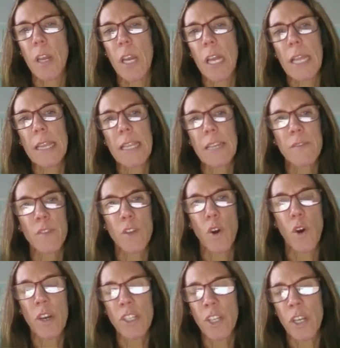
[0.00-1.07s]
Leaf
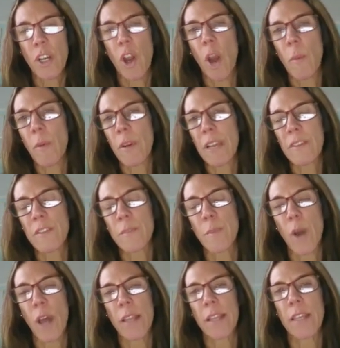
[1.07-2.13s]
scorch and common leaf
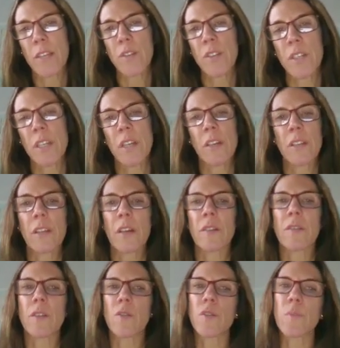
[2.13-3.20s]
spot that you see on
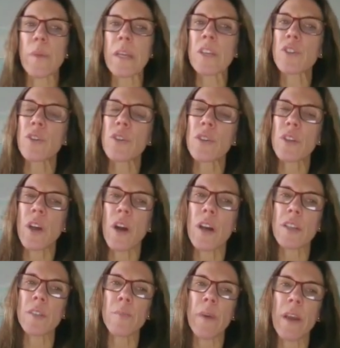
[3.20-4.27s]
those pictures
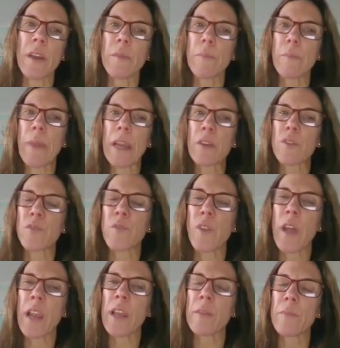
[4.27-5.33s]
caused by
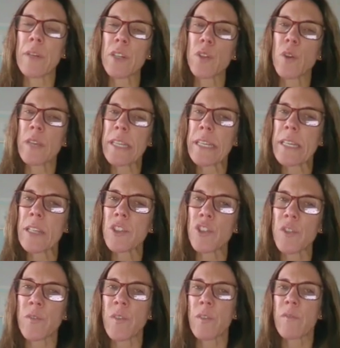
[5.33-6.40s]
Mycosphera and Marsolina,
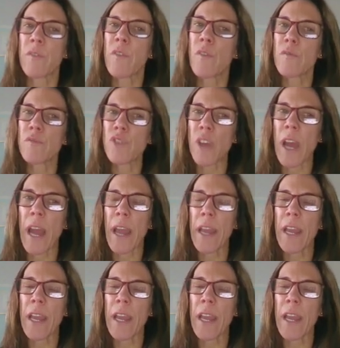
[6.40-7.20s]
different fungi.